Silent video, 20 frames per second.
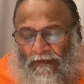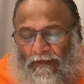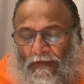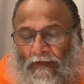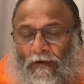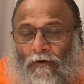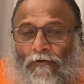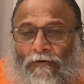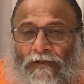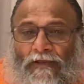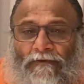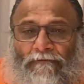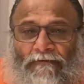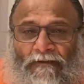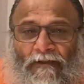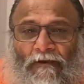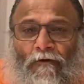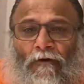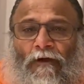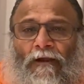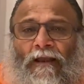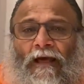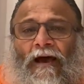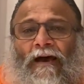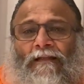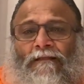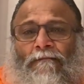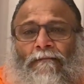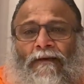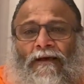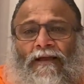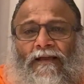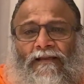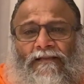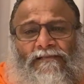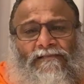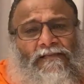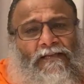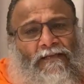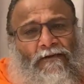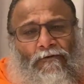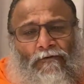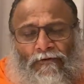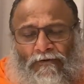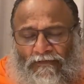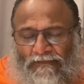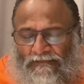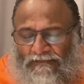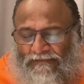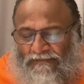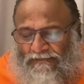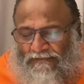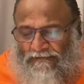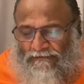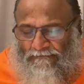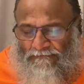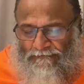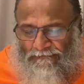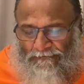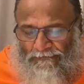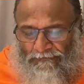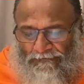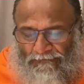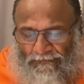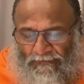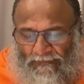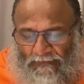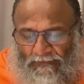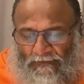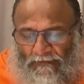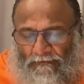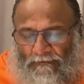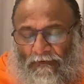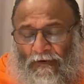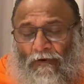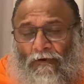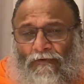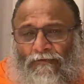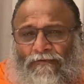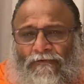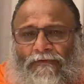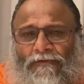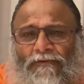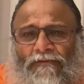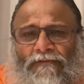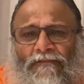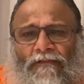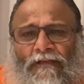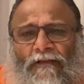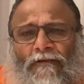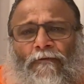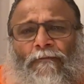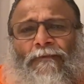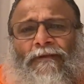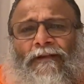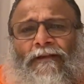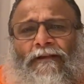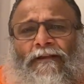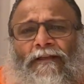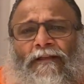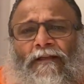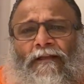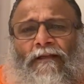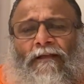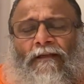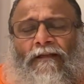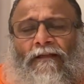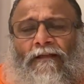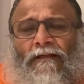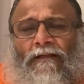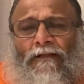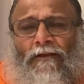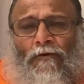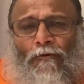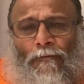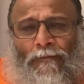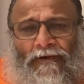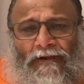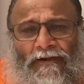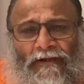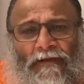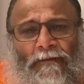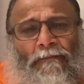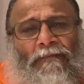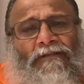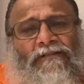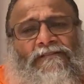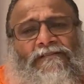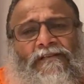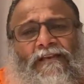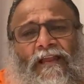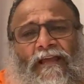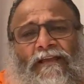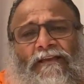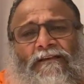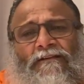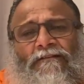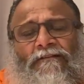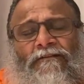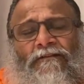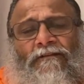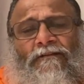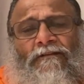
How can we call Atma as ignorance? Because it is the illuminating. Illuminating means light.